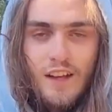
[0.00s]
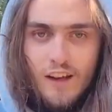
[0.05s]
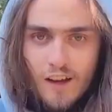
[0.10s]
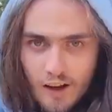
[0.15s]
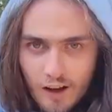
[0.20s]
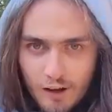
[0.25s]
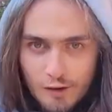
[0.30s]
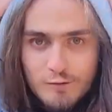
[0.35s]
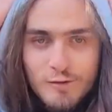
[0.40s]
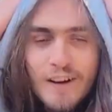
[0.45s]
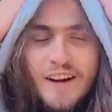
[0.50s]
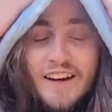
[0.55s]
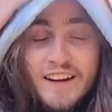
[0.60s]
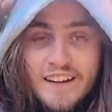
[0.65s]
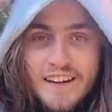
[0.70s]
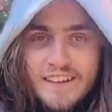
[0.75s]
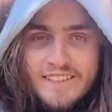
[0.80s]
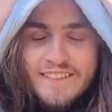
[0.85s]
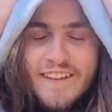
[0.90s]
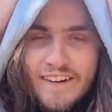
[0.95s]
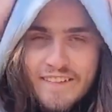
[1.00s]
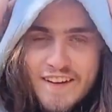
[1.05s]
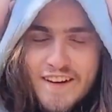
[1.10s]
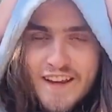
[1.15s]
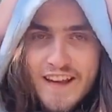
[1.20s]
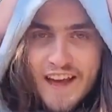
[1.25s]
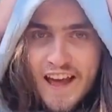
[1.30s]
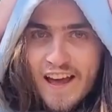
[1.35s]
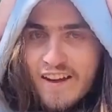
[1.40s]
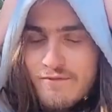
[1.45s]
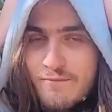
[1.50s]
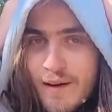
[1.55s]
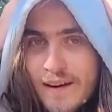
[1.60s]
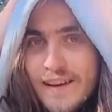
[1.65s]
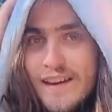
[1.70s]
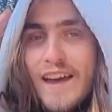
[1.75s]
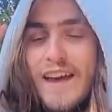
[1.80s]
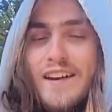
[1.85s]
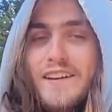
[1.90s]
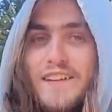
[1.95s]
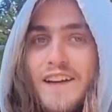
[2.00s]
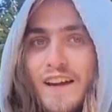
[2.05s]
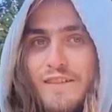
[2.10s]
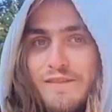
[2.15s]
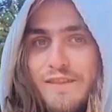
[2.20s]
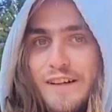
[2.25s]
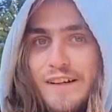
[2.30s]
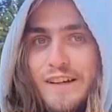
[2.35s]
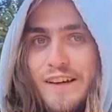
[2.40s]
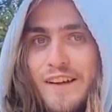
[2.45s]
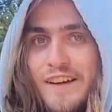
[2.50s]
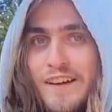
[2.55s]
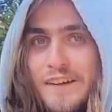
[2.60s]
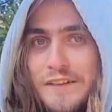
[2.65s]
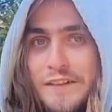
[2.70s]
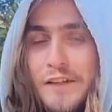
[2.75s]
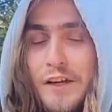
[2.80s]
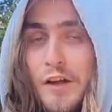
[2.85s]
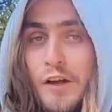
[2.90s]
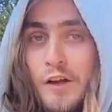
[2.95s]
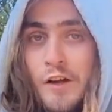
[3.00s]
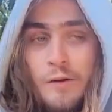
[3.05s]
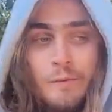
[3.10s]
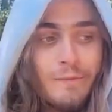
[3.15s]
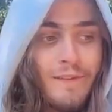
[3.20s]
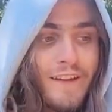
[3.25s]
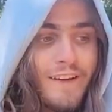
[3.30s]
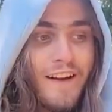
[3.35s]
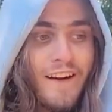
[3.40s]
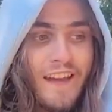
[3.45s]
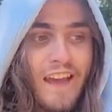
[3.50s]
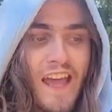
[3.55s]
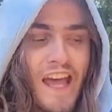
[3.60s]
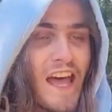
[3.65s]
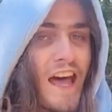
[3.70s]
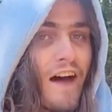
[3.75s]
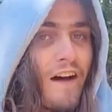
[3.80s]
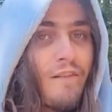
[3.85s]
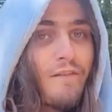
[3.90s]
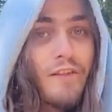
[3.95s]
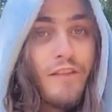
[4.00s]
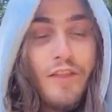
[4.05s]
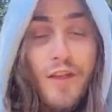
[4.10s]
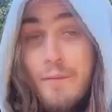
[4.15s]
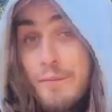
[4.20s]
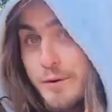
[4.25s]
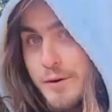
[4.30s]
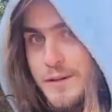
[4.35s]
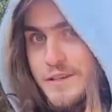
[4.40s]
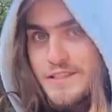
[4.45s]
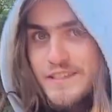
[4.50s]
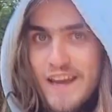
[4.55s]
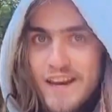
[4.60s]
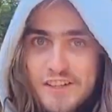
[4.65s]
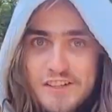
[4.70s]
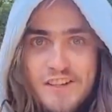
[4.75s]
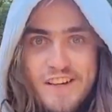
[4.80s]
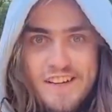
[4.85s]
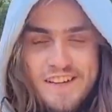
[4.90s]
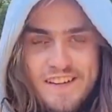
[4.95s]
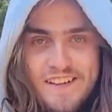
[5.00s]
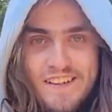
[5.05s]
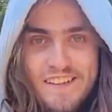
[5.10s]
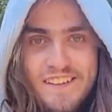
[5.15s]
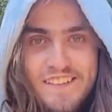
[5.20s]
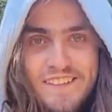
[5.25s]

Alright, now that I have my head covering on, we gotta have the procession.